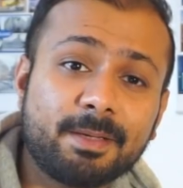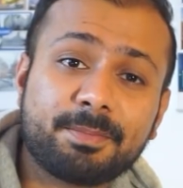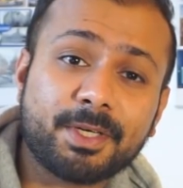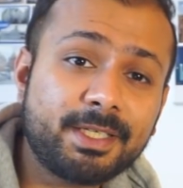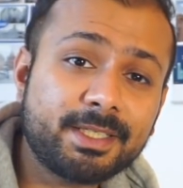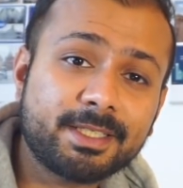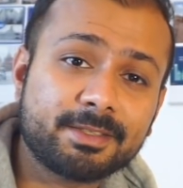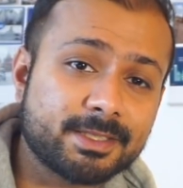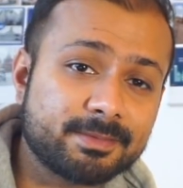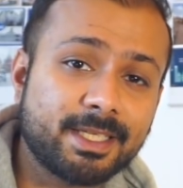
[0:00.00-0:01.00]
printer or
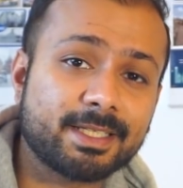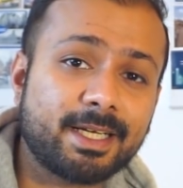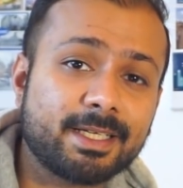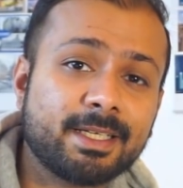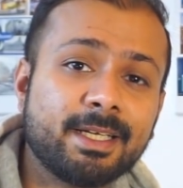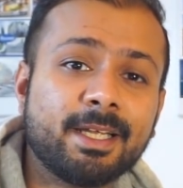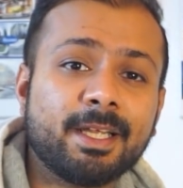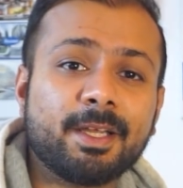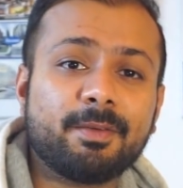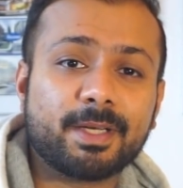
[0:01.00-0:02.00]
something like that.
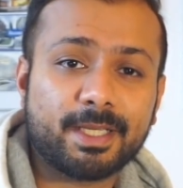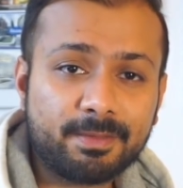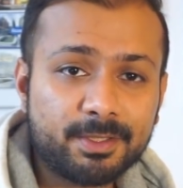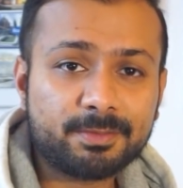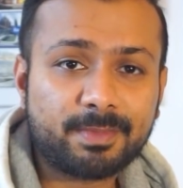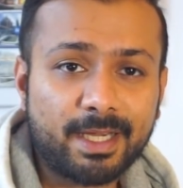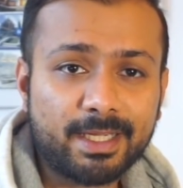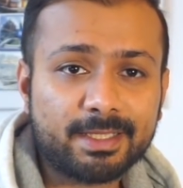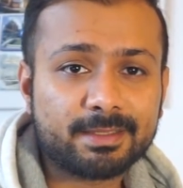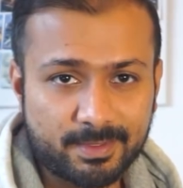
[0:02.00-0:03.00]
Whatever you
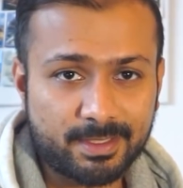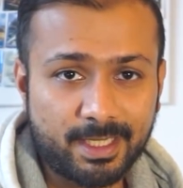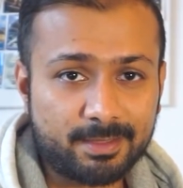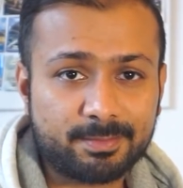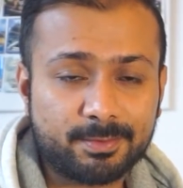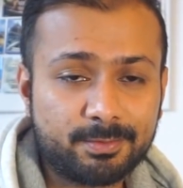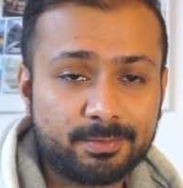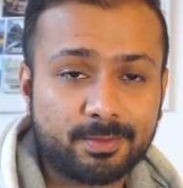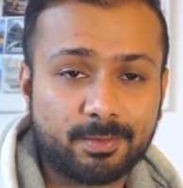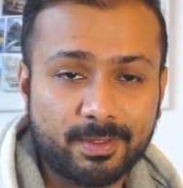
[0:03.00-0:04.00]
buy, get
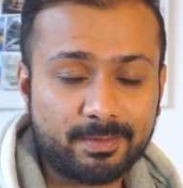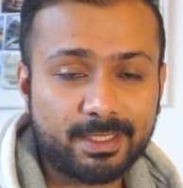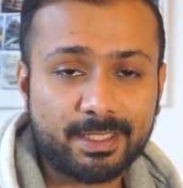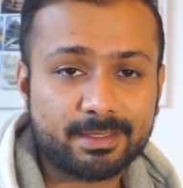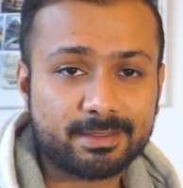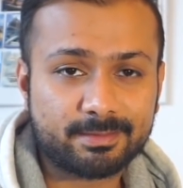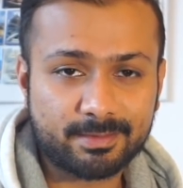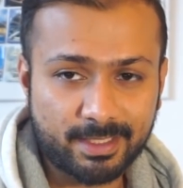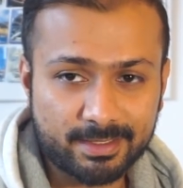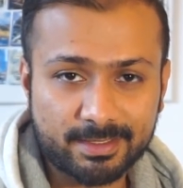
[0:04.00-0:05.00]
proof of everything,
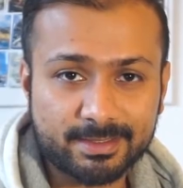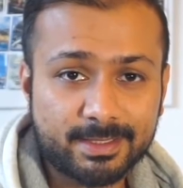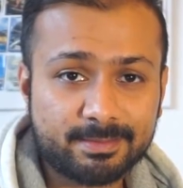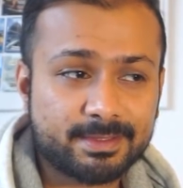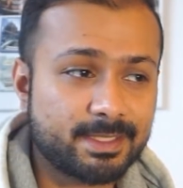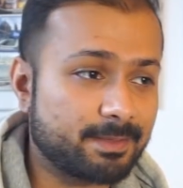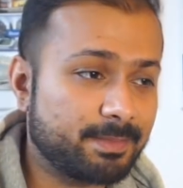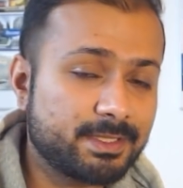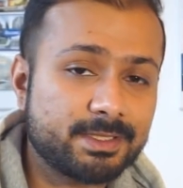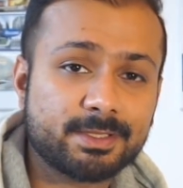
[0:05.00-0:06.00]
take receipts, take
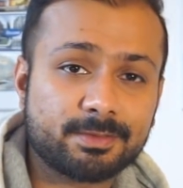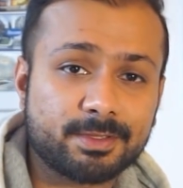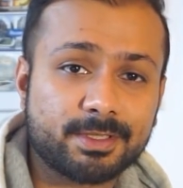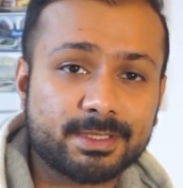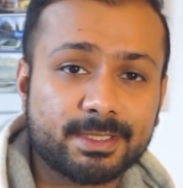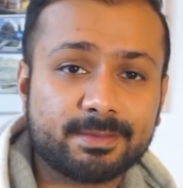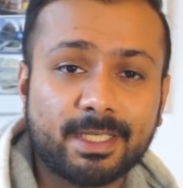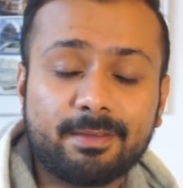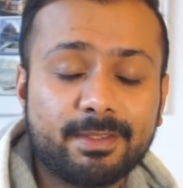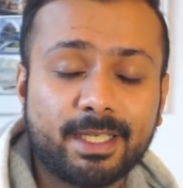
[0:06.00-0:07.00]
pictures of your receipts,
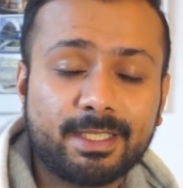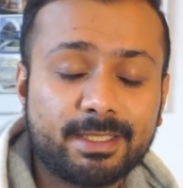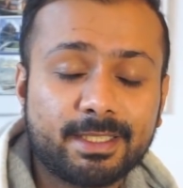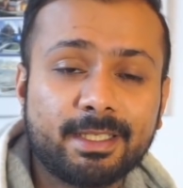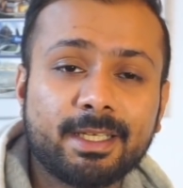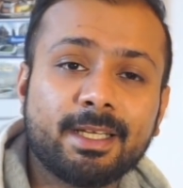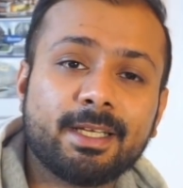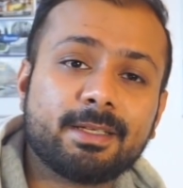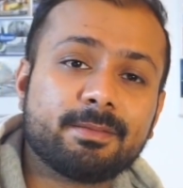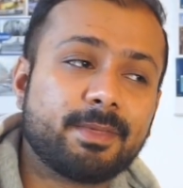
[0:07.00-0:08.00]
everything, anything,
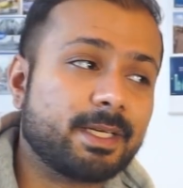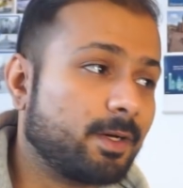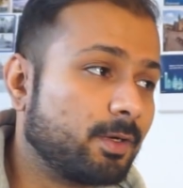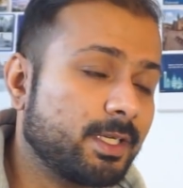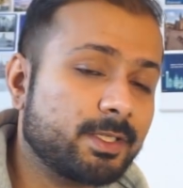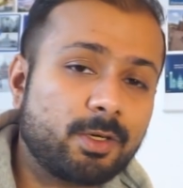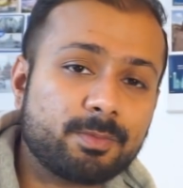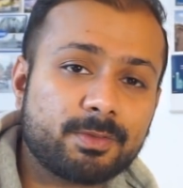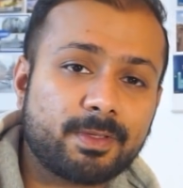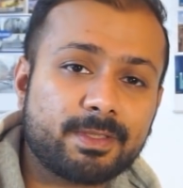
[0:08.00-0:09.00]
make an online
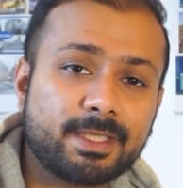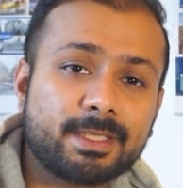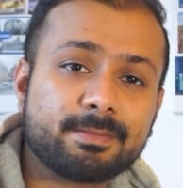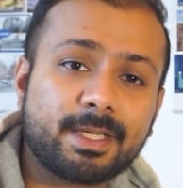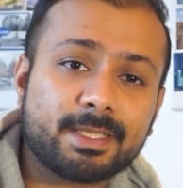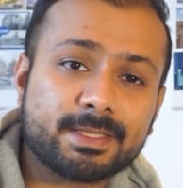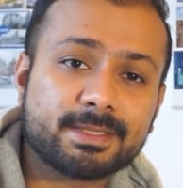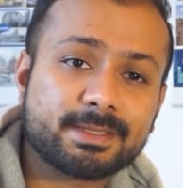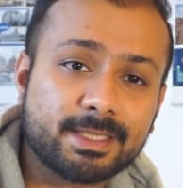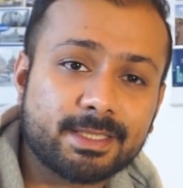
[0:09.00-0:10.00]
copy of everything, but
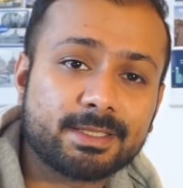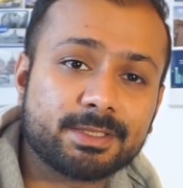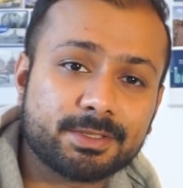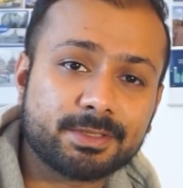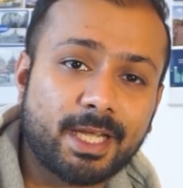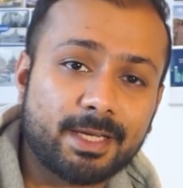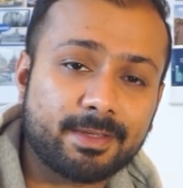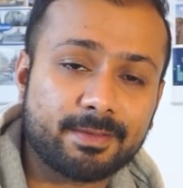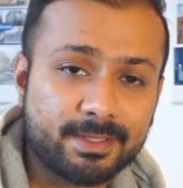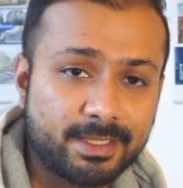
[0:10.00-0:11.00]
still you should have
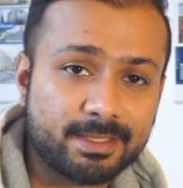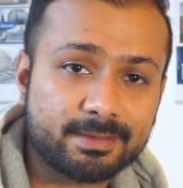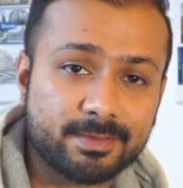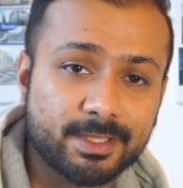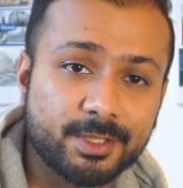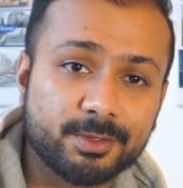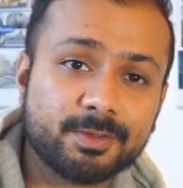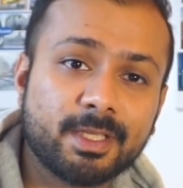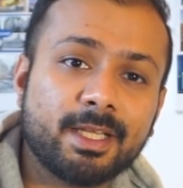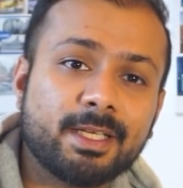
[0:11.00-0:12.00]
everything with you,
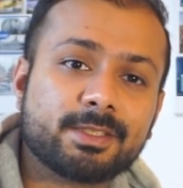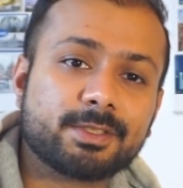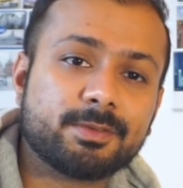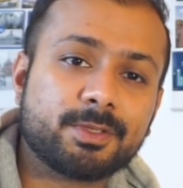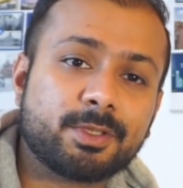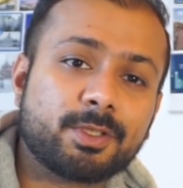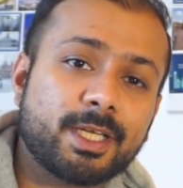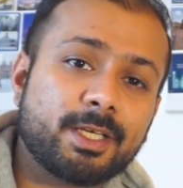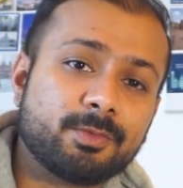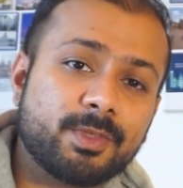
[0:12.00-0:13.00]
so you know,
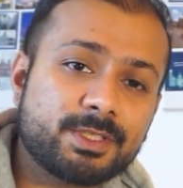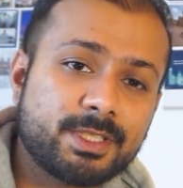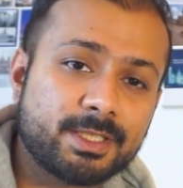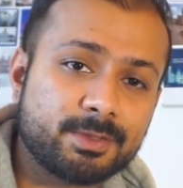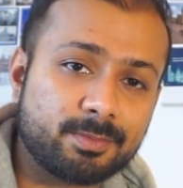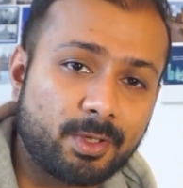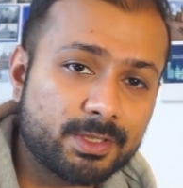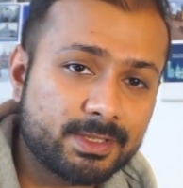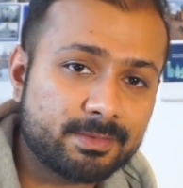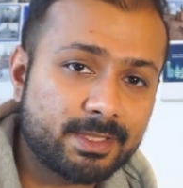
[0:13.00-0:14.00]
okay, on which date you
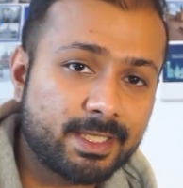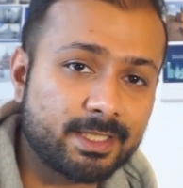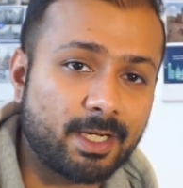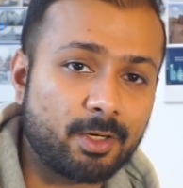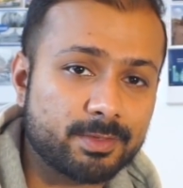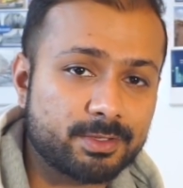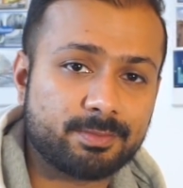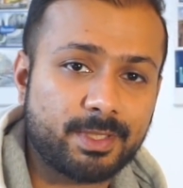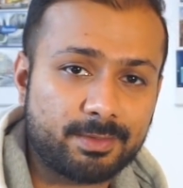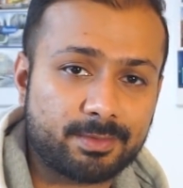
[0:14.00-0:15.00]
bought something and how much you
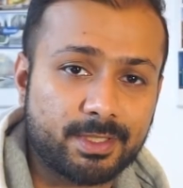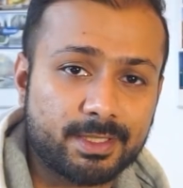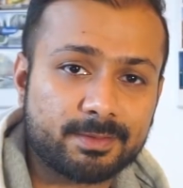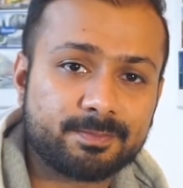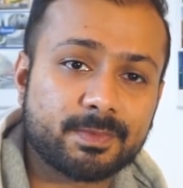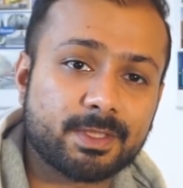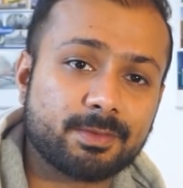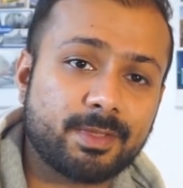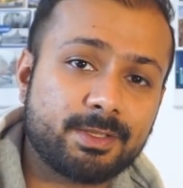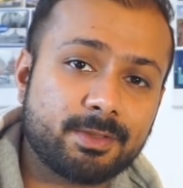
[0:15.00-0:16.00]
paid for it. So
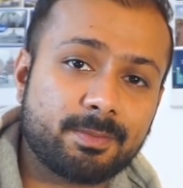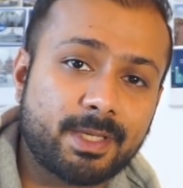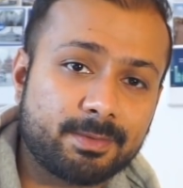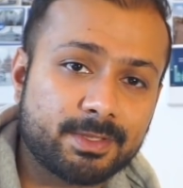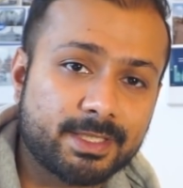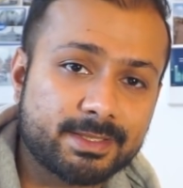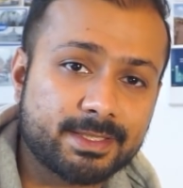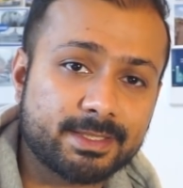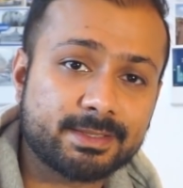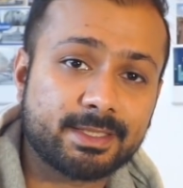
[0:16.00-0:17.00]
when you apply for the tax
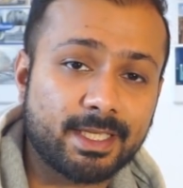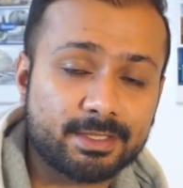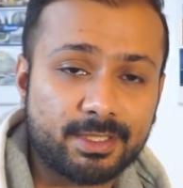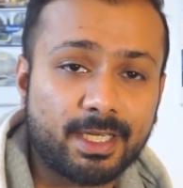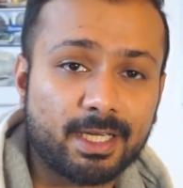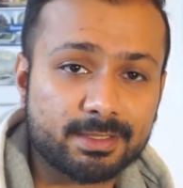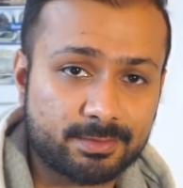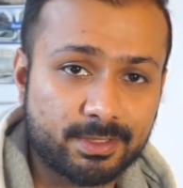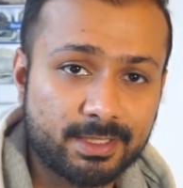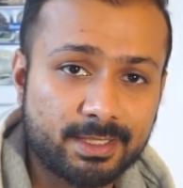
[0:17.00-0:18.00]
returns, they actually ask
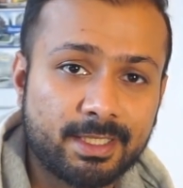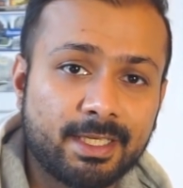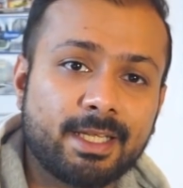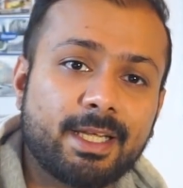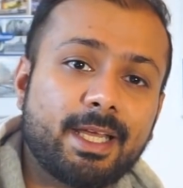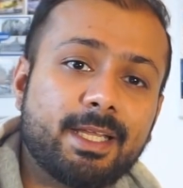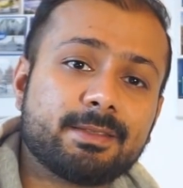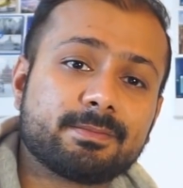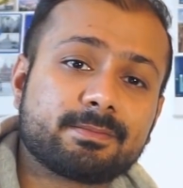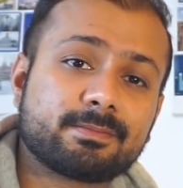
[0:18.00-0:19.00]
for it,
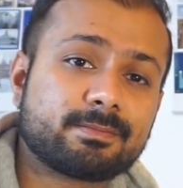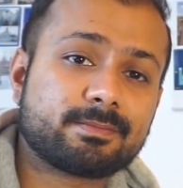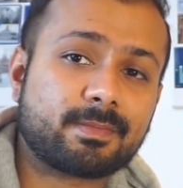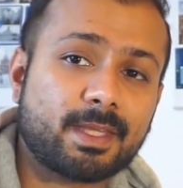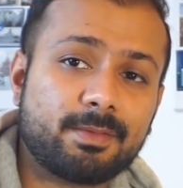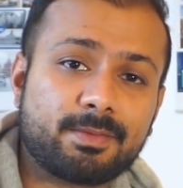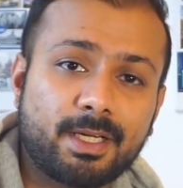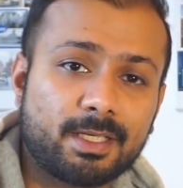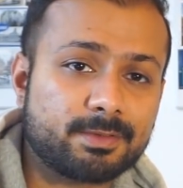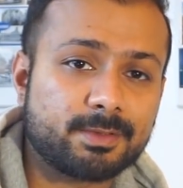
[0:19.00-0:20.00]
and if they
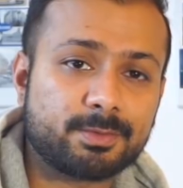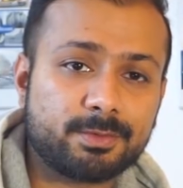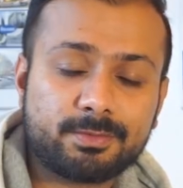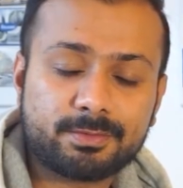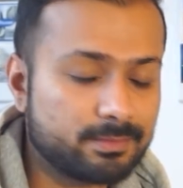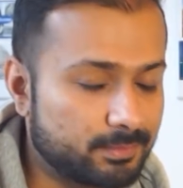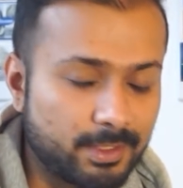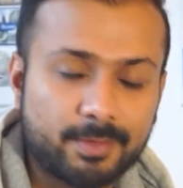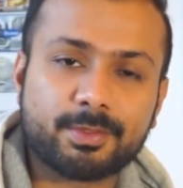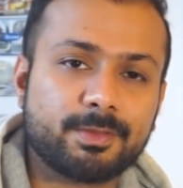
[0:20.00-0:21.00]
ask for the proof, you
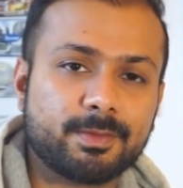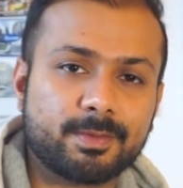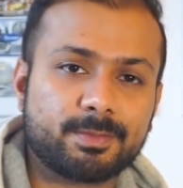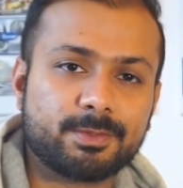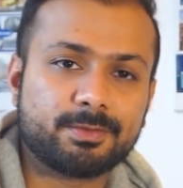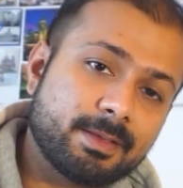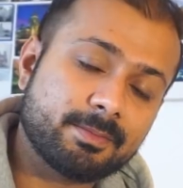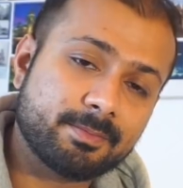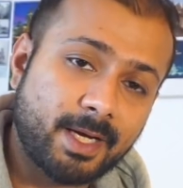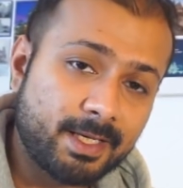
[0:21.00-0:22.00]
have to give them the proof.
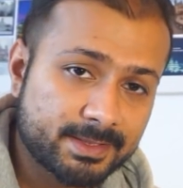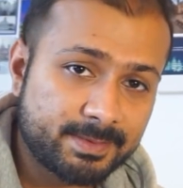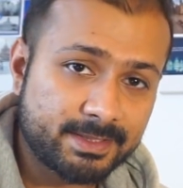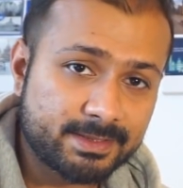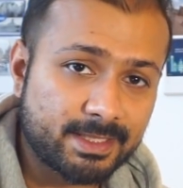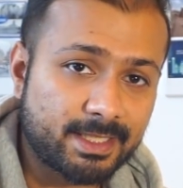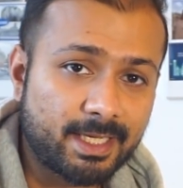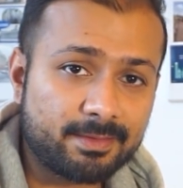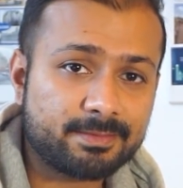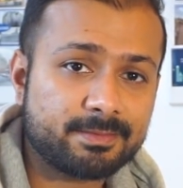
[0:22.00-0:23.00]
My experience that I
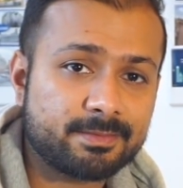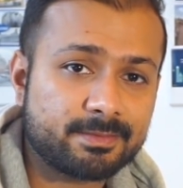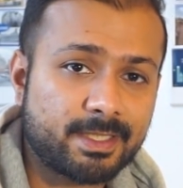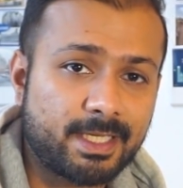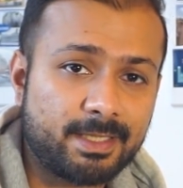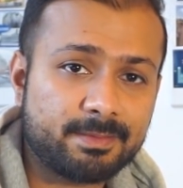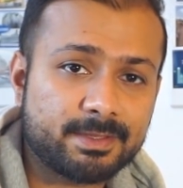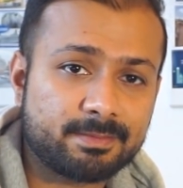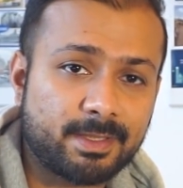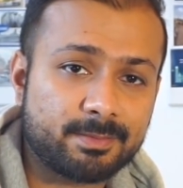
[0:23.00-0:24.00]
have
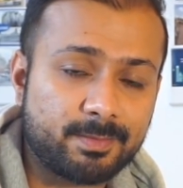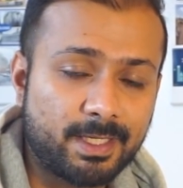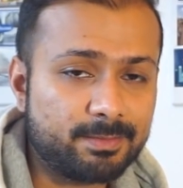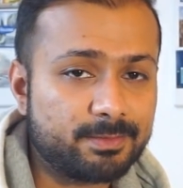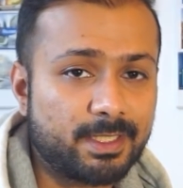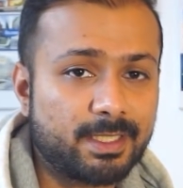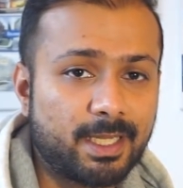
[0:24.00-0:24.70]
claimed my mobile phone and